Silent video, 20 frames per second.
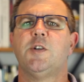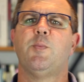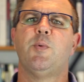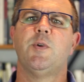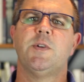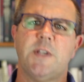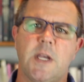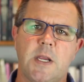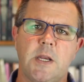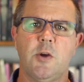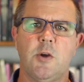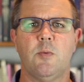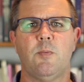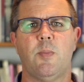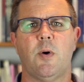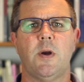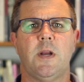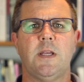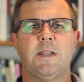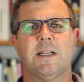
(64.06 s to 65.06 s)
present your
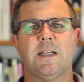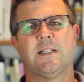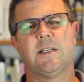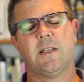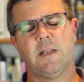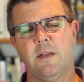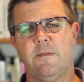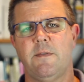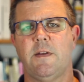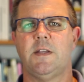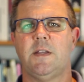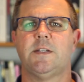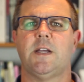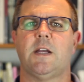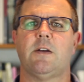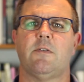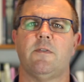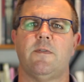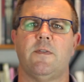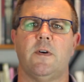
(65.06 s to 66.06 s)
bodies as a living
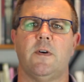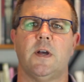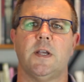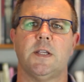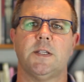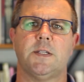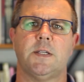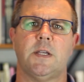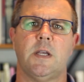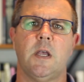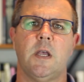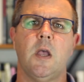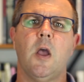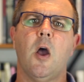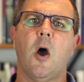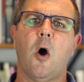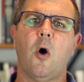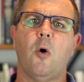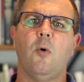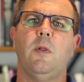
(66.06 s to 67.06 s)
sacrifice,
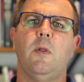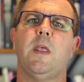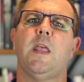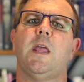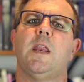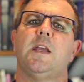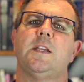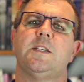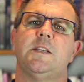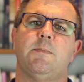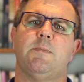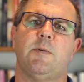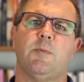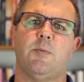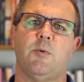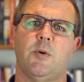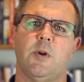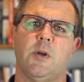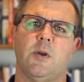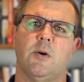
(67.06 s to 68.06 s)
holy and
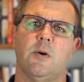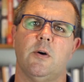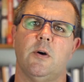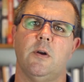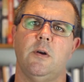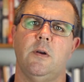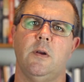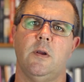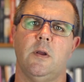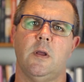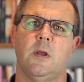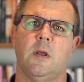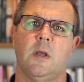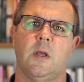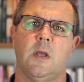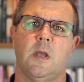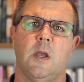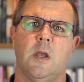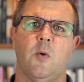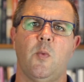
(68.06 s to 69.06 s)
acceptable to God,
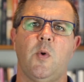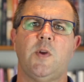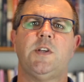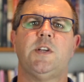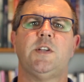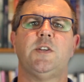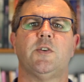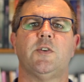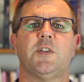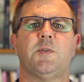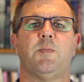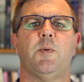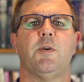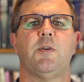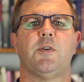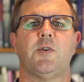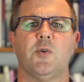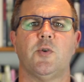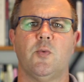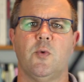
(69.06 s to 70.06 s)
which is your
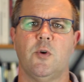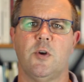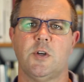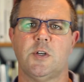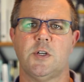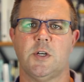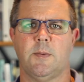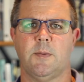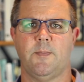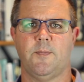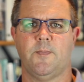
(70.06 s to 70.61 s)
spiritual worship.